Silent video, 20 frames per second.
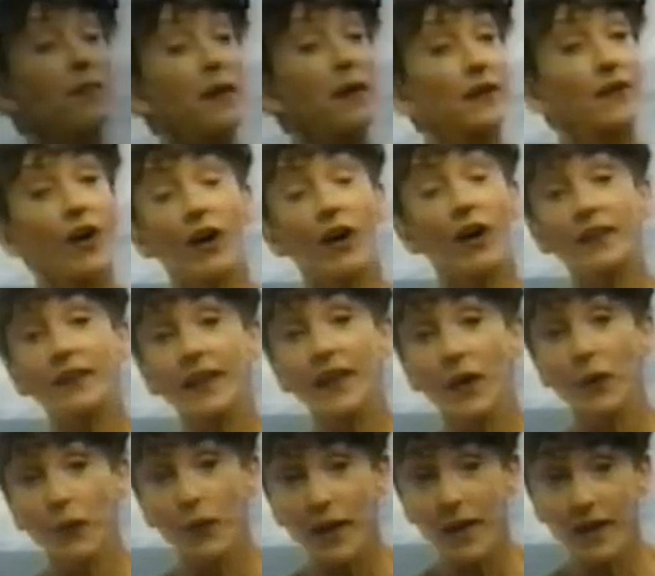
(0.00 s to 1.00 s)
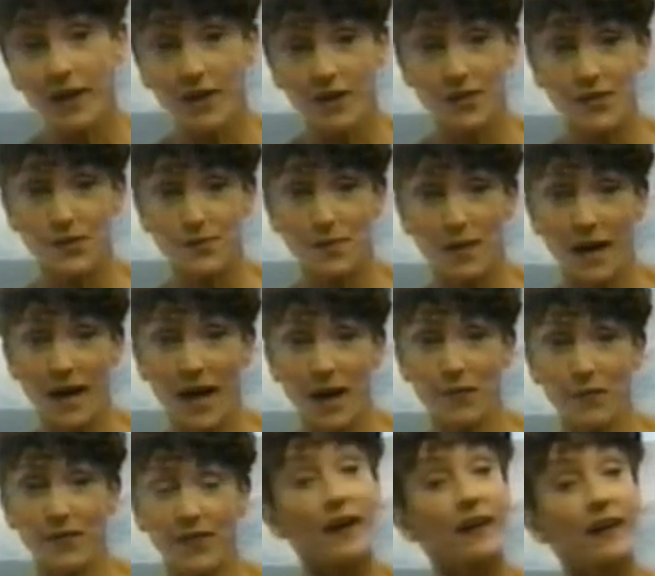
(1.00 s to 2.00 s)
bet hardly a week goes by
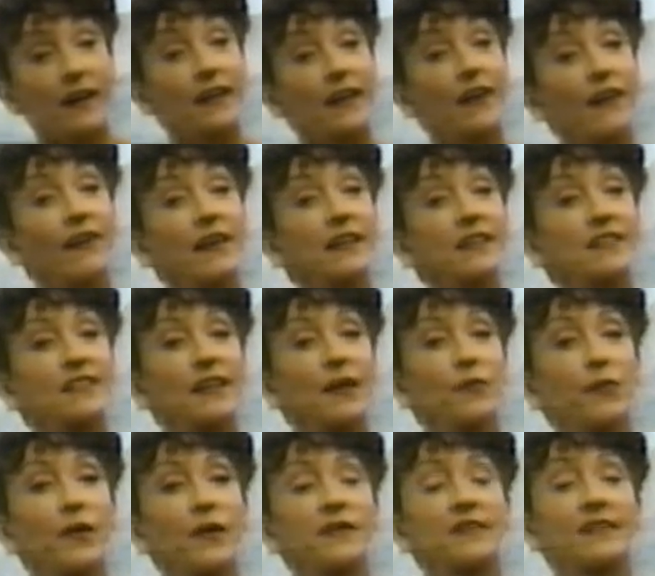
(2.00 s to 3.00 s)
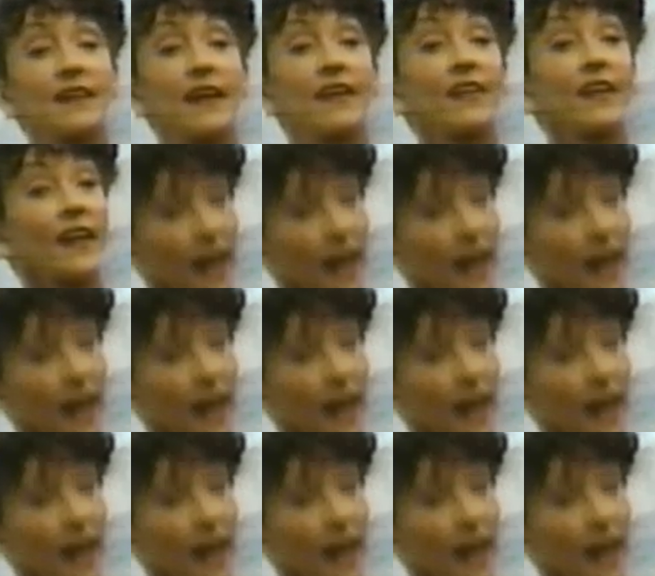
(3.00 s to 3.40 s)
without hearing someone say that